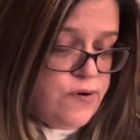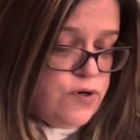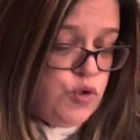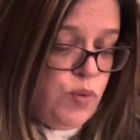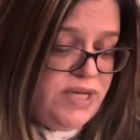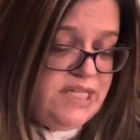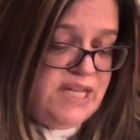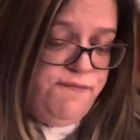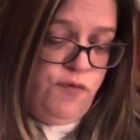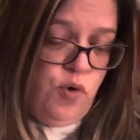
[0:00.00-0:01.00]

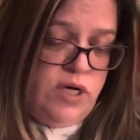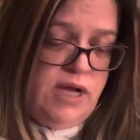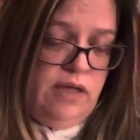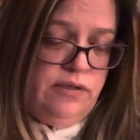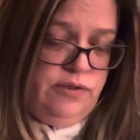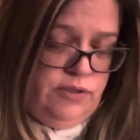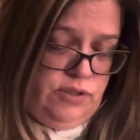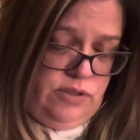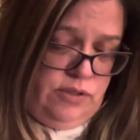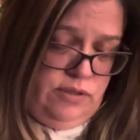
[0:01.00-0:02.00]

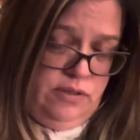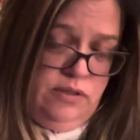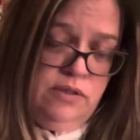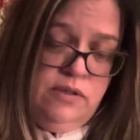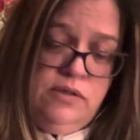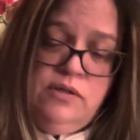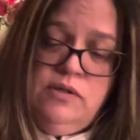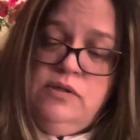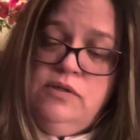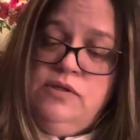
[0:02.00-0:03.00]
$24.
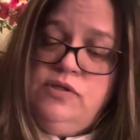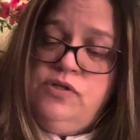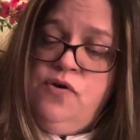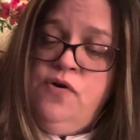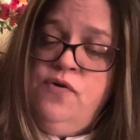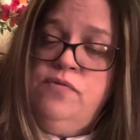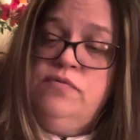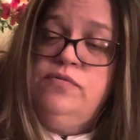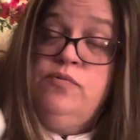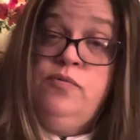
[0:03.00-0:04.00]
So
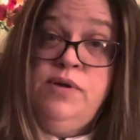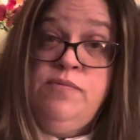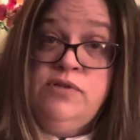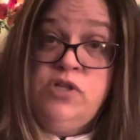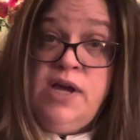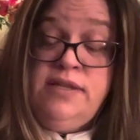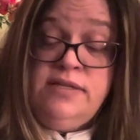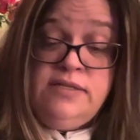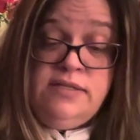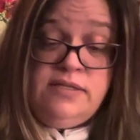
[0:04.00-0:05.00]
we will try
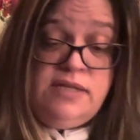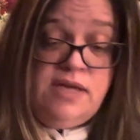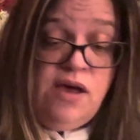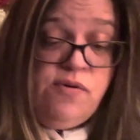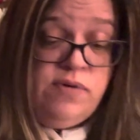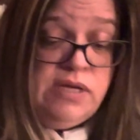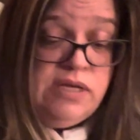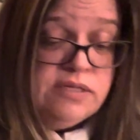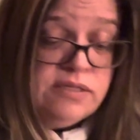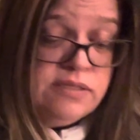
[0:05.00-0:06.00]
this and see how it
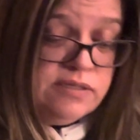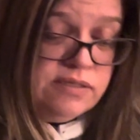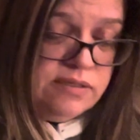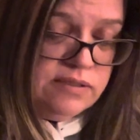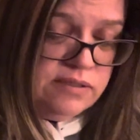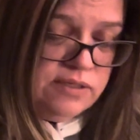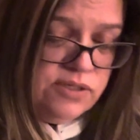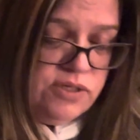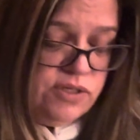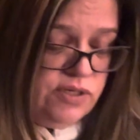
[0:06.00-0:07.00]
is.
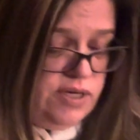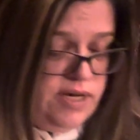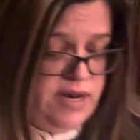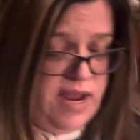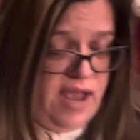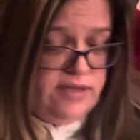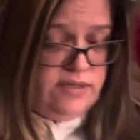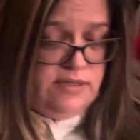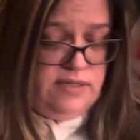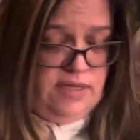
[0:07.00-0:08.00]

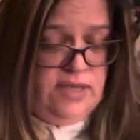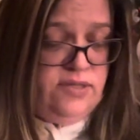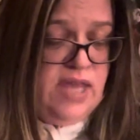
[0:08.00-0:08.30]
Next is